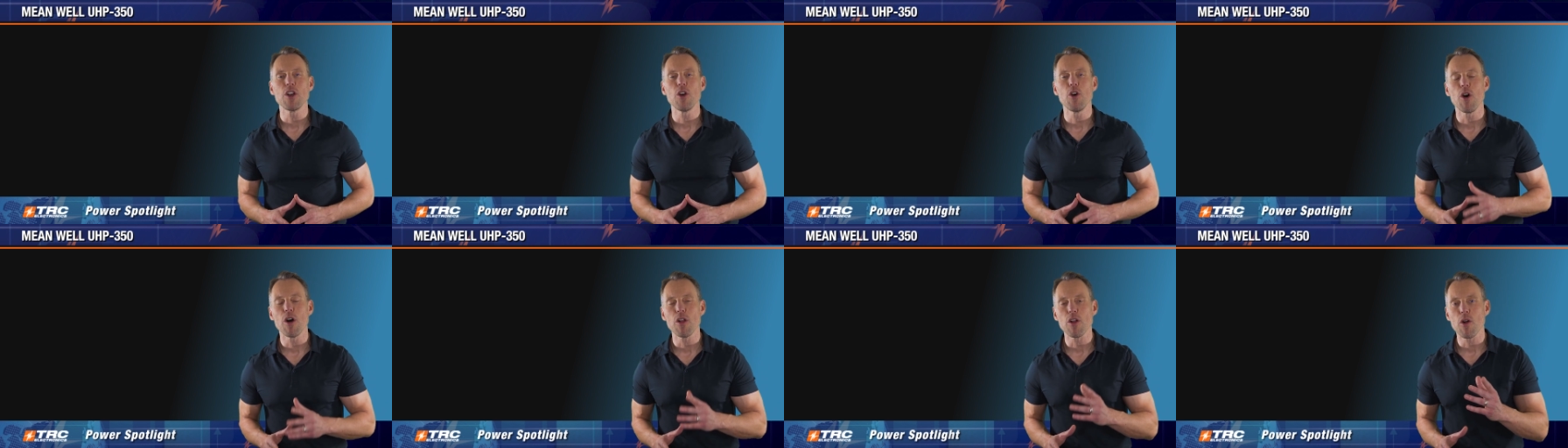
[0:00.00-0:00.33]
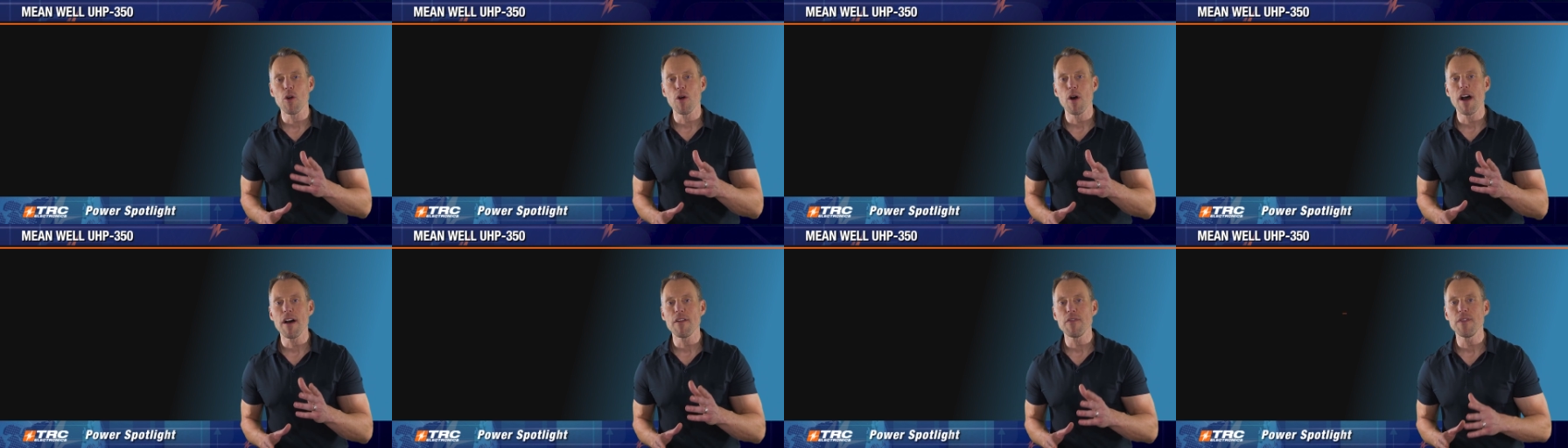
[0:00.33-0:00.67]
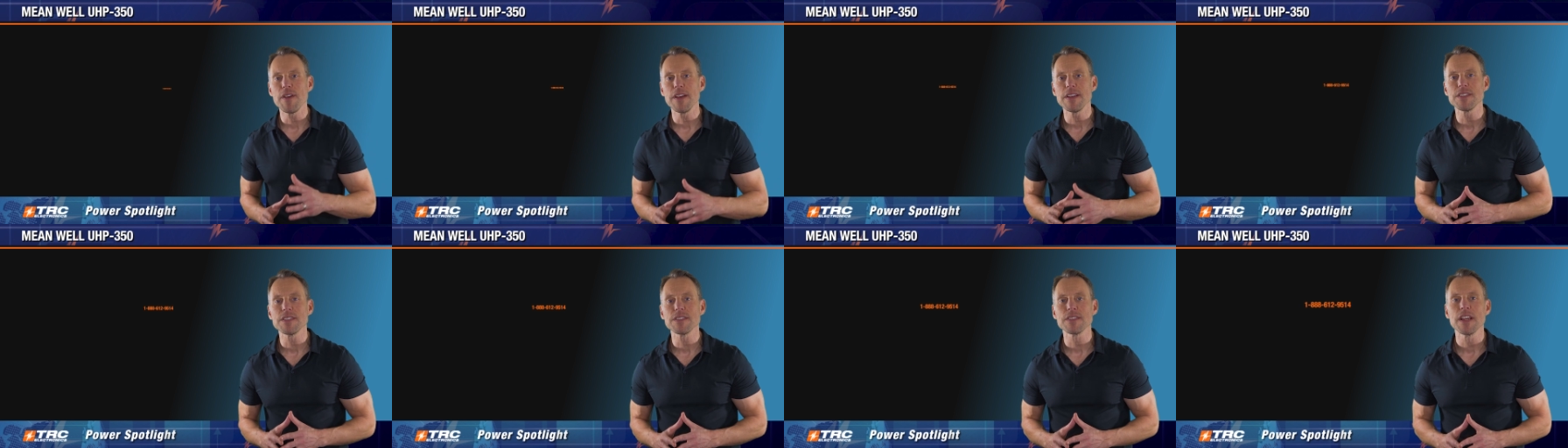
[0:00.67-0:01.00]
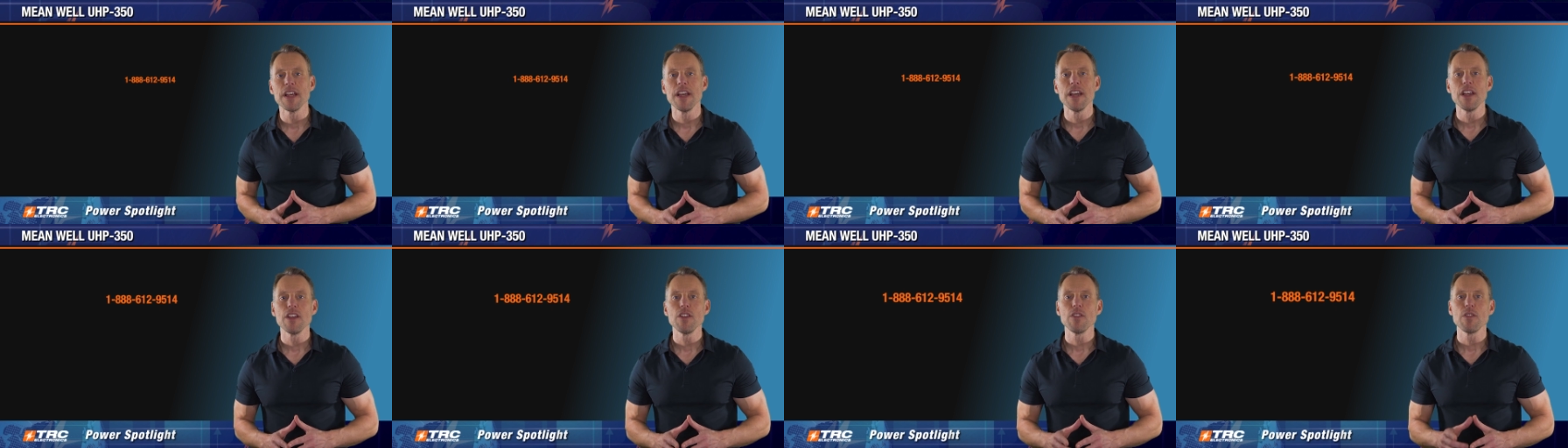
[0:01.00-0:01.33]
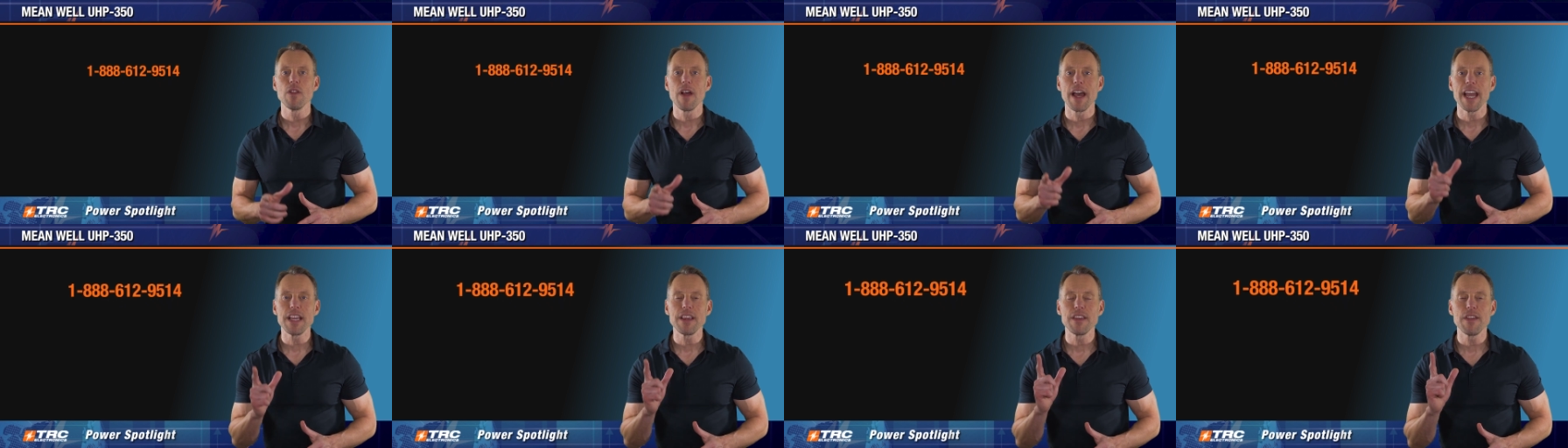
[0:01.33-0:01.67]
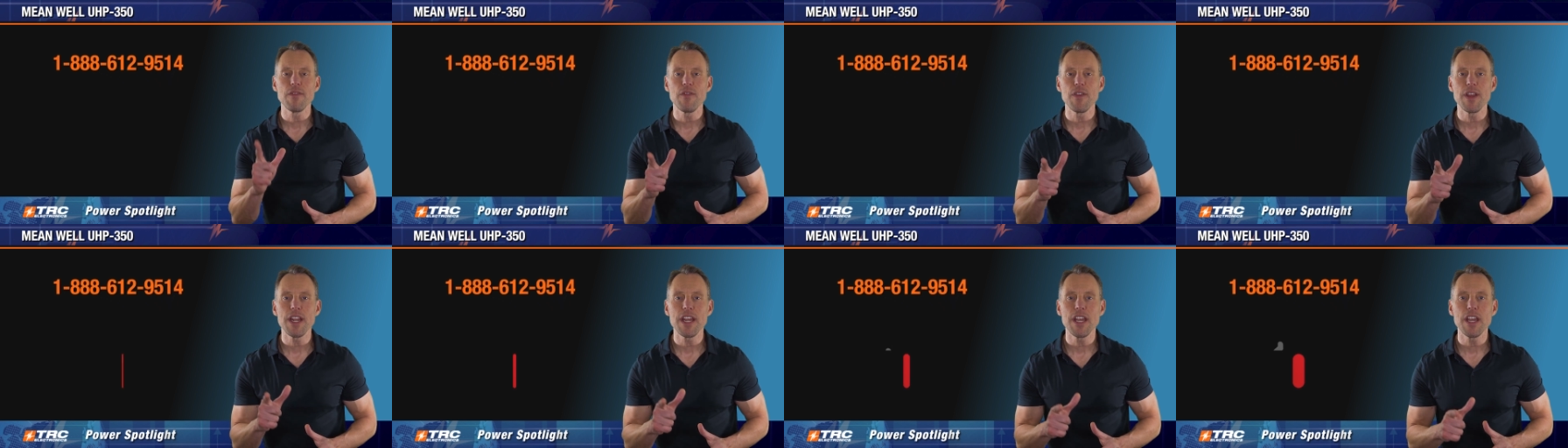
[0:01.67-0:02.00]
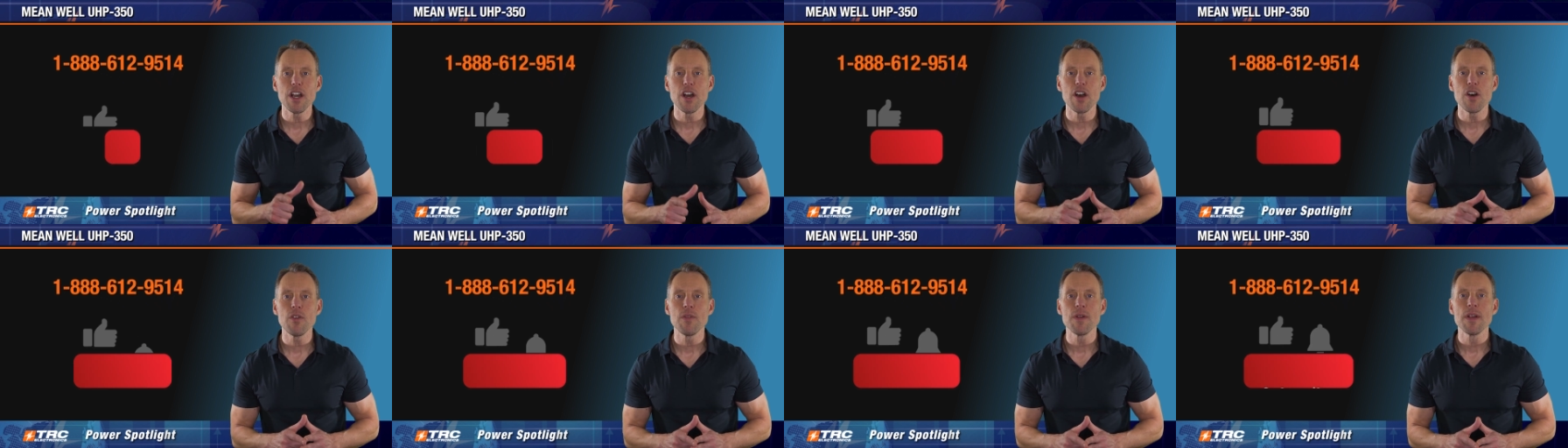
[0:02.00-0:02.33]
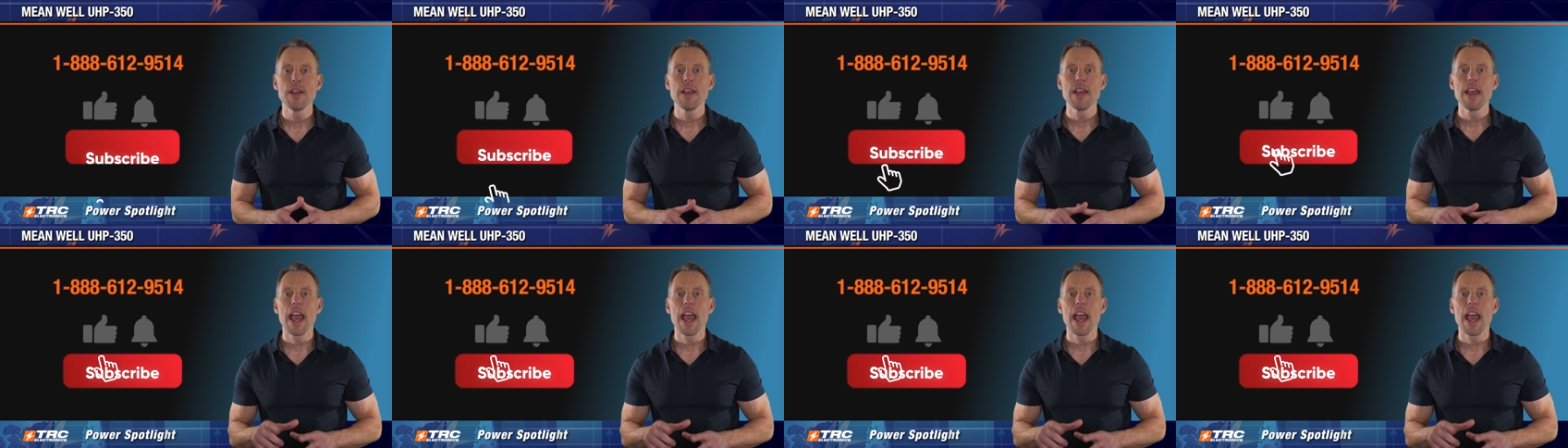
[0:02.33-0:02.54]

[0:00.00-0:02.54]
call our office, like the video.